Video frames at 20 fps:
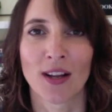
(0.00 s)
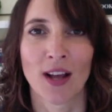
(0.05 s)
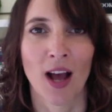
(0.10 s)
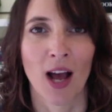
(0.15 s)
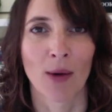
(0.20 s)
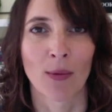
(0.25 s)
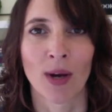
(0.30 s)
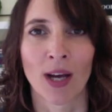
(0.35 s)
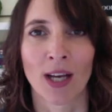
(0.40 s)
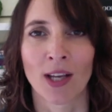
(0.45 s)
I
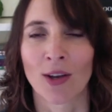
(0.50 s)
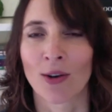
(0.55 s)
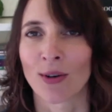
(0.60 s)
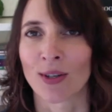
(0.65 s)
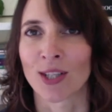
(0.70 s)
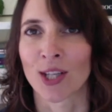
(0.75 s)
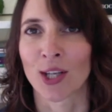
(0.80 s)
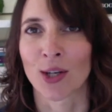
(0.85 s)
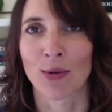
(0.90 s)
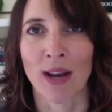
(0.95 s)
work across
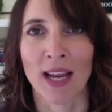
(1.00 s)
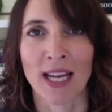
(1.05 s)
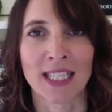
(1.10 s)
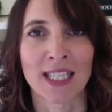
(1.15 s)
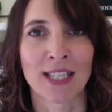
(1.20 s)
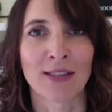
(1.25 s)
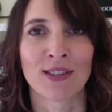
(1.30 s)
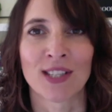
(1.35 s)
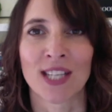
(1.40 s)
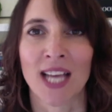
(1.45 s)
the
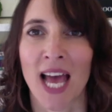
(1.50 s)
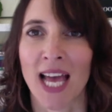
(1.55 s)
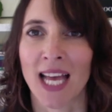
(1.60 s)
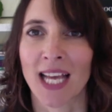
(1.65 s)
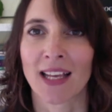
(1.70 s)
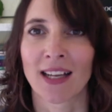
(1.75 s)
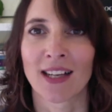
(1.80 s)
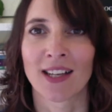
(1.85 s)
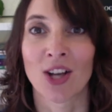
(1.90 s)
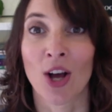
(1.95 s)
creative, tech
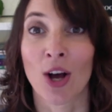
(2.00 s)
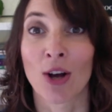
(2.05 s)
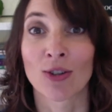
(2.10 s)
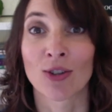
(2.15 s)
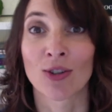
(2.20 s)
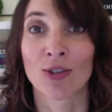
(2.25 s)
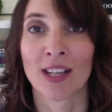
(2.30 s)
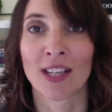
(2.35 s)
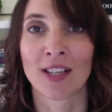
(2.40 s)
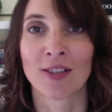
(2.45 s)
and
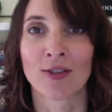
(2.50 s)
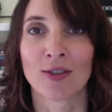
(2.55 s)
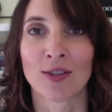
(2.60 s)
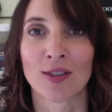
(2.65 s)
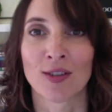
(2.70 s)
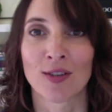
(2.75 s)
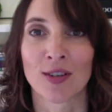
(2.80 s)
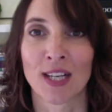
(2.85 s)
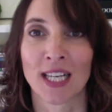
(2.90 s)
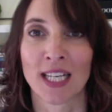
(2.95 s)
cultural
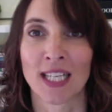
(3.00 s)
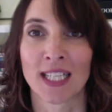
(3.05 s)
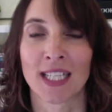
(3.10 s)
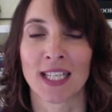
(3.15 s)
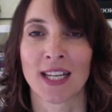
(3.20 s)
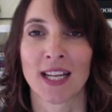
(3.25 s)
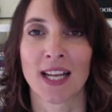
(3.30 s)
industries.